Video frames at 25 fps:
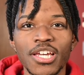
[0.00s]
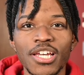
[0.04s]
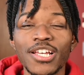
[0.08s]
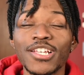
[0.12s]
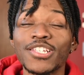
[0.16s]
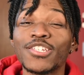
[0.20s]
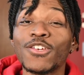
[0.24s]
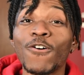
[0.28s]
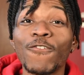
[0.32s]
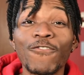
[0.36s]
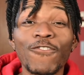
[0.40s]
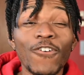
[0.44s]

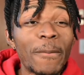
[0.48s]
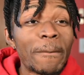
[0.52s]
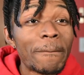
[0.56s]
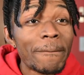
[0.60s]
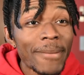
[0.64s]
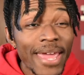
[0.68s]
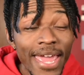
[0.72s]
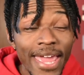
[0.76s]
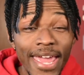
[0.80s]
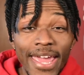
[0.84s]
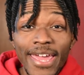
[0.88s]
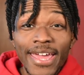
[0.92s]
So for
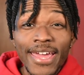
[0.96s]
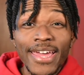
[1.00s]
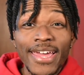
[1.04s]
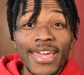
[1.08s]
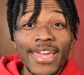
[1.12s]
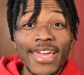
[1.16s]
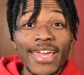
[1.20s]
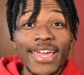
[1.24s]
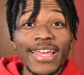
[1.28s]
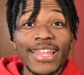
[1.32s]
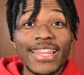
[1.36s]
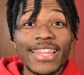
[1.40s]
me,
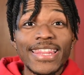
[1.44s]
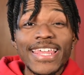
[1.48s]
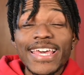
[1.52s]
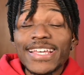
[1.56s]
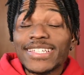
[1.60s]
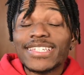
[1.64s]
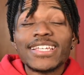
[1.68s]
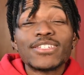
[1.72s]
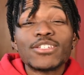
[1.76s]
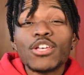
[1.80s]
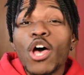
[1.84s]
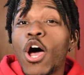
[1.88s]

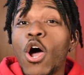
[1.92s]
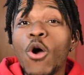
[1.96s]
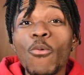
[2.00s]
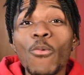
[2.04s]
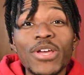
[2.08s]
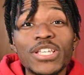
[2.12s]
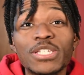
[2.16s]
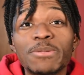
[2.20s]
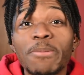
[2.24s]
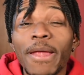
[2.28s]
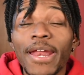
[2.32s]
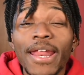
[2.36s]
this has
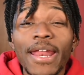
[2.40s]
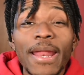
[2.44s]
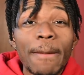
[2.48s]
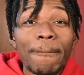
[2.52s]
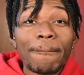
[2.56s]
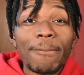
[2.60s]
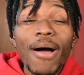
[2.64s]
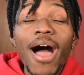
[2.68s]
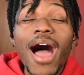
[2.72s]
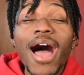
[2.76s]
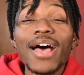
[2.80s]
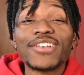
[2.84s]
always been an
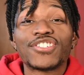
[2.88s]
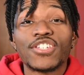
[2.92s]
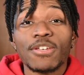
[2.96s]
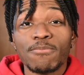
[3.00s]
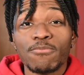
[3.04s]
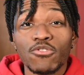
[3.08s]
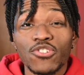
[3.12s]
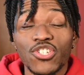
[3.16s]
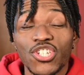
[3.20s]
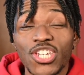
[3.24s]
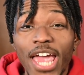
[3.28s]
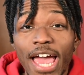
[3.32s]

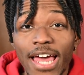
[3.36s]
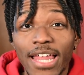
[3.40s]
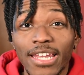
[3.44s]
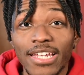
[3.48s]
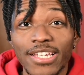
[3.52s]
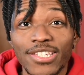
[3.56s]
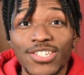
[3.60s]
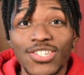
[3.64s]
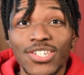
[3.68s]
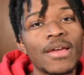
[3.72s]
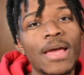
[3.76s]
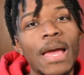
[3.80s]
impossible
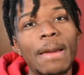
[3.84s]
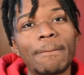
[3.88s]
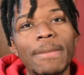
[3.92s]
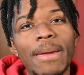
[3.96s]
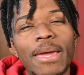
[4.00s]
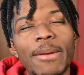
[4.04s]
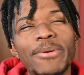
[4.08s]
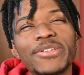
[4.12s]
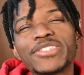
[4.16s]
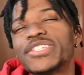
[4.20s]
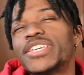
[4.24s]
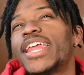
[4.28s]
challenge.
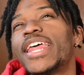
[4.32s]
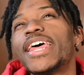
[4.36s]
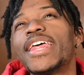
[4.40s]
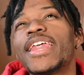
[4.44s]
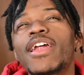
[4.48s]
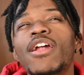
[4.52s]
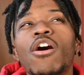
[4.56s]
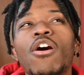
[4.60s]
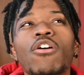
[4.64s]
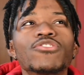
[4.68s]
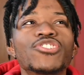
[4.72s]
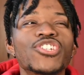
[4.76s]
Maybe today
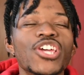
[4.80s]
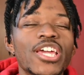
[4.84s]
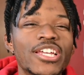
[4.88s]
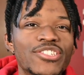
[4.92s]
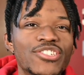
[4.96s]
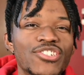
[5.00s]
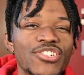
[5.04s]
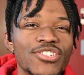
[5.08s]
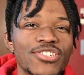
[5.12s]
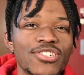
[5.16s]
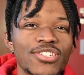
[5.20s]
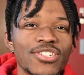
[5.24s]
that all
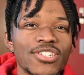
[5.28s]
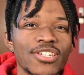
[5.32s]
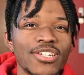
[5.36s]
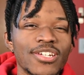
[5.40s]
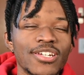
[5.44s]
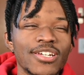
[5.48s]
changes.